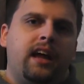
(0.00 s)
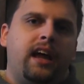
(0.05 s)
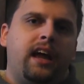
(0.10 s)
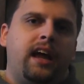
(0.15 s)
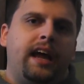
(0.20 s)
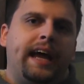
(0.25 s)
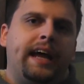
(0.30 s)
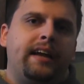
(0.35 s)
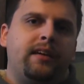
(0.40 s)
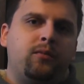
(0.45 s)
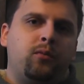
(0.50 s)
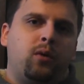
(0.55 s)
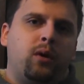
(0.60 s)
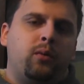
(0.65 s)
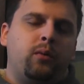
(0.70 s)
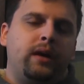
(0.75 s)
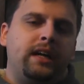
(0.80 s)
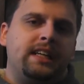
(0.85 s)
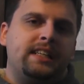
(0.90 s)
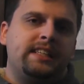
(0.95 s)
And
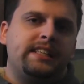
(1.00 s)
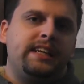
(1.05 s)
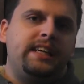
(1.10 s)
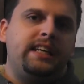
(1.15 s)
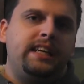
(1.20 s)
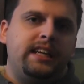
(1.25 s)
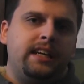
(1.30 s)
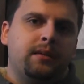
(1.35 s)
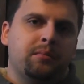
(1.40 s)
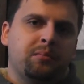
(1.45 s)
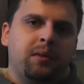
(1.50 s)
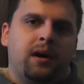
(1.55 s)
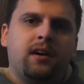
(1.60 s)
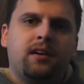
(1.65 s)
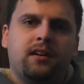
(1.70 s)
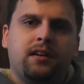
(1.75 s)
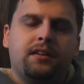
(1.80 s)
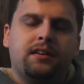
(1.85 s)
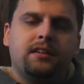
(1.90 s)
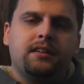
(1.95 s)
what we see in
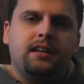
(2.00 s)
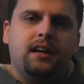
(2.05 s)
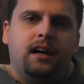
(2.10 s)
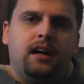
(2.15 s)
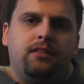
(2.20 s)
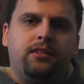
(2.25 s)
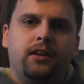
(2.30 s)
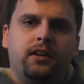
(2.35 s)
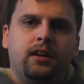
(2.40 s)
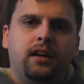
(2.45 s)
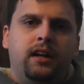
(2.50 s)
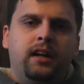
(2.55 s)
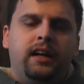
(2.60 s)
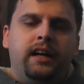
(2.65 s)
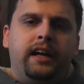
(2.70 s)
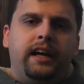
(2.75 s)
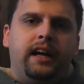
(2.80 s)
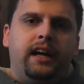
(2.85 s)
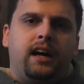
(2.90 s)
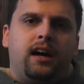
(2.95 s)
Barker's novel
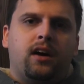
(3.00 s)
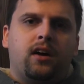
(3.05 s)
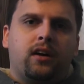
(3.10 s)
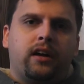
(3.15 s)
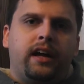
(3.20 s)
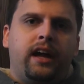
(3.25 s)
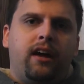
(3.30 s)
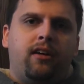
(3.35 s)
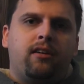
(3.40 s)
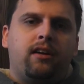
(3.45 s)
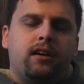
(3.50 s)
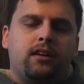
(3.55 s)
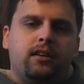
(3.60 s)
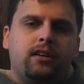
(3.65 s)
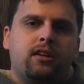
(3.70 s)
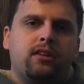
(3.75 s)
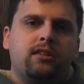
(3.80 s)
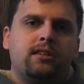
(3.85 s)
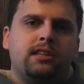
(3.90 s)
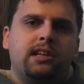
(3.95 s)
are
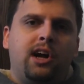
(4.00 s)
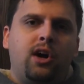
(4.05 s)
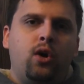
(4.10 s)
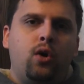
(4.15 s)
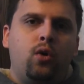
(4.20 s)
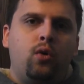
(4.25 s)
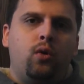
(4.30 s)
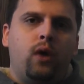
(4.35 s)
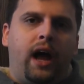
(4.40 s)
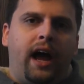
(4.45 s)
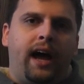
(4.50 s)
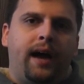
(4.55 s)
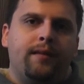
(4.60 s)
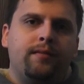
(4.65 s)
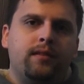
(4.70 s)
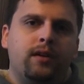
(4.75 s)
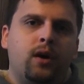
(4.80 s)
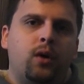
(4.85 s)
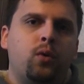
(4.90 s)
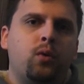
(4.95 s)
characters who
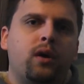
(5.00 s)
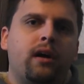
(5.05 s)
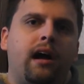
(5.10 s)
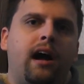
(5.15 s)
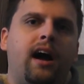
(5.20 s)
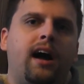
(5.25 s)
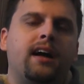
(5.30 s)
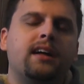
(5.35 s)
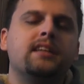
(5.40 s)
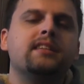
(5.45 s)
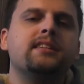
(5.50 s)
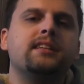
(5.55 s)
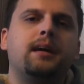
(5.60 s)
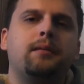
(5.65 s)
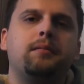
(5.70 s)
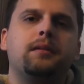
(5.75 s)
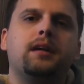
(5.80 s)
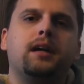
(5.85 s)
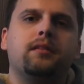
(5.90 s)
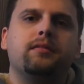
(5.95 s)
have no
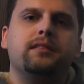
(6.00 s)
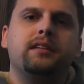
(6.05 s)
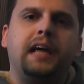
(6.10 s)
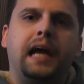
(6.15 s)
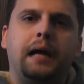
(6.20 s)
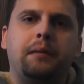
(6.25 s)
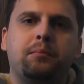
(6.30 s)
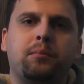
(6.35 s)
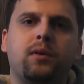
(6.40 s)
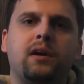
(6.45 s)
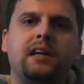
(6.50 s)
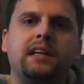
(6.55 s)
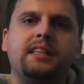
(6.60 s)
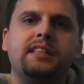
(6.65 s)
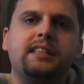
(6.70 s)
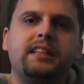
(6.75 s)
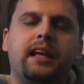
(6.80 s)
concept of temperance.